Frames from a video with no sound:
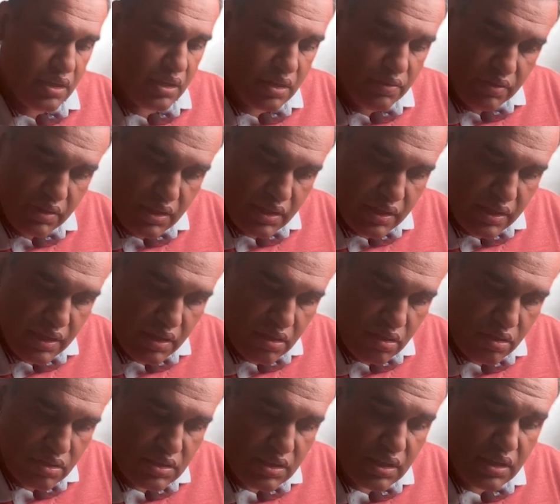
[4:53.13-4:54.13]
Given the
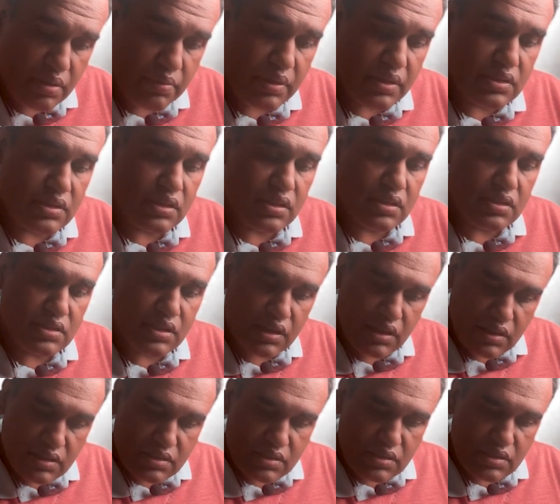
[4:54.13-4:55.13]
radiological imaging
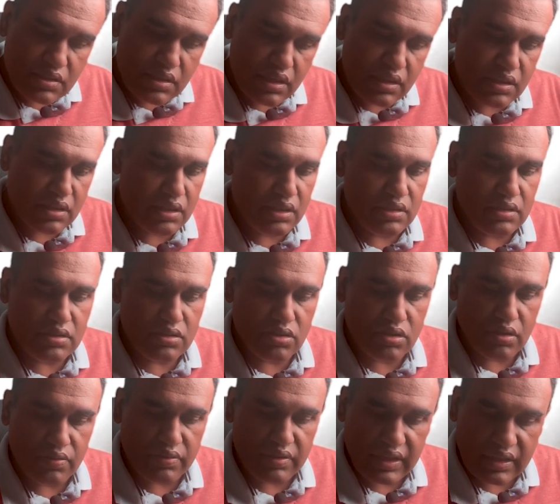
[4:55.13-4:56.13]
results and the
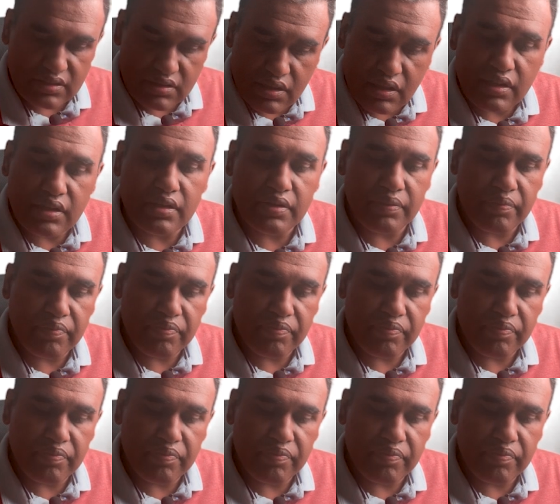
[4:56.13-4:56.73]
history of the accident,